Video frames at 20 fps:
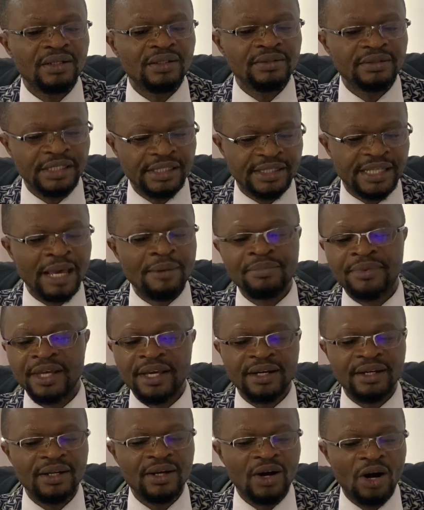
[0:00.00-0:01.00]
The same
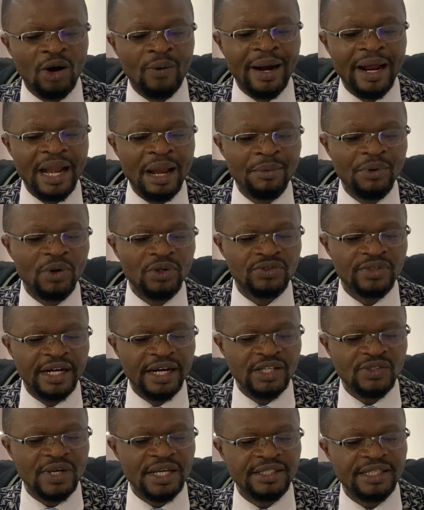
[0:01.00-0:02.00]
thing. All right, let me go to the
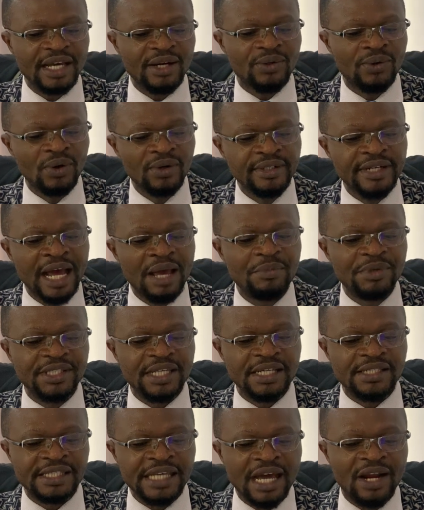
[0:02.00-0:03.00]
next one. He said, good day, Mr.
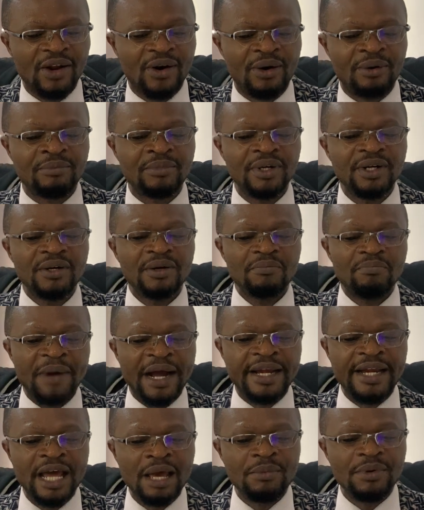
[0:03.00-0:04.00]
Selon. My
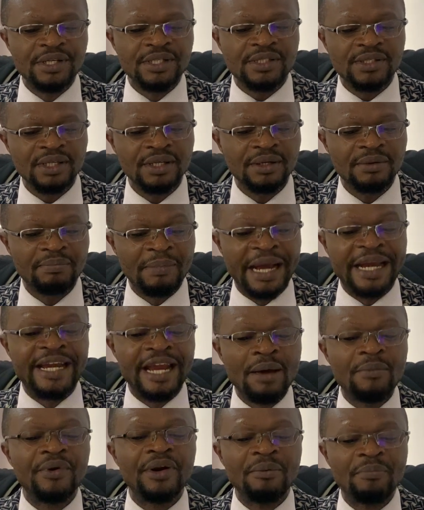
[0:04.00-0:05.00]

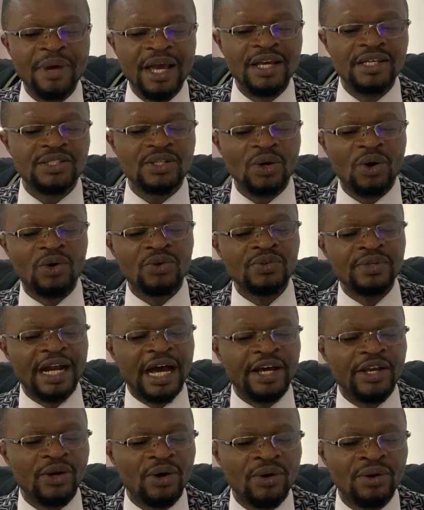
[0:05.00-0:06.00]
name remains
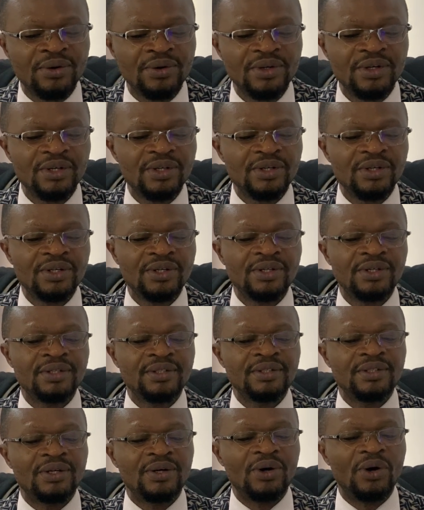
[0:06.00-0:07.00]
Odunayo
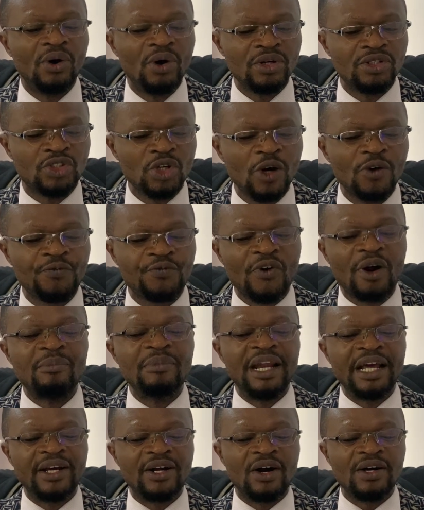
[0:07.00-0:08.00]
Ojo from
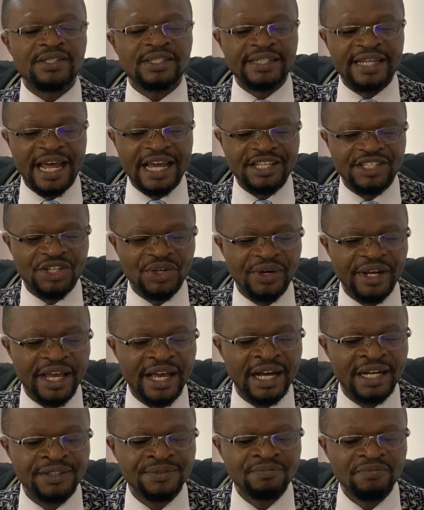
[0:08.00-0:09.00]
Lagos,
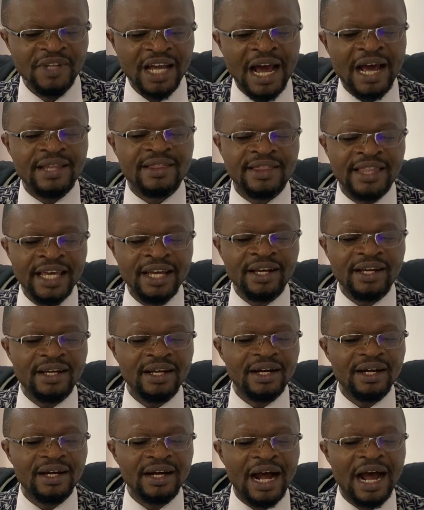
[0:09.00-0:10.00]
Nigeria. I
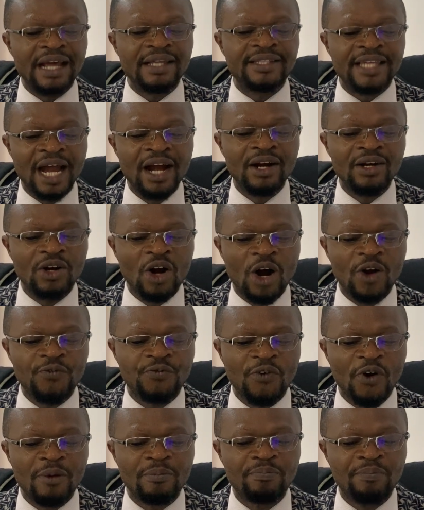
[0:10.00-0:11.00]
thank God
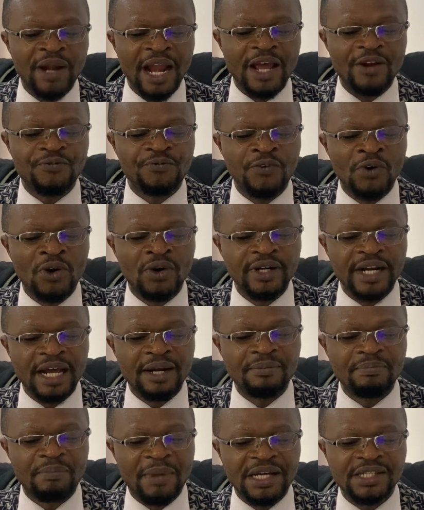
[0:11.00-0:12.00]
for
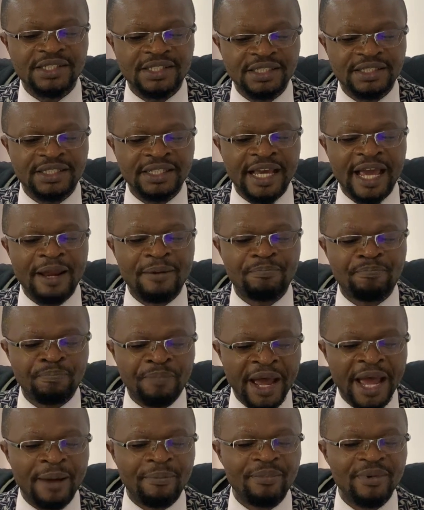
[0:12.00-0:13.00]
blindfolded Man City and
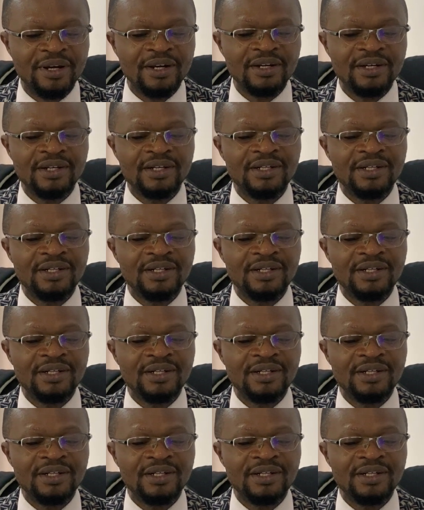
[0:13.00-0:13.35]
Pep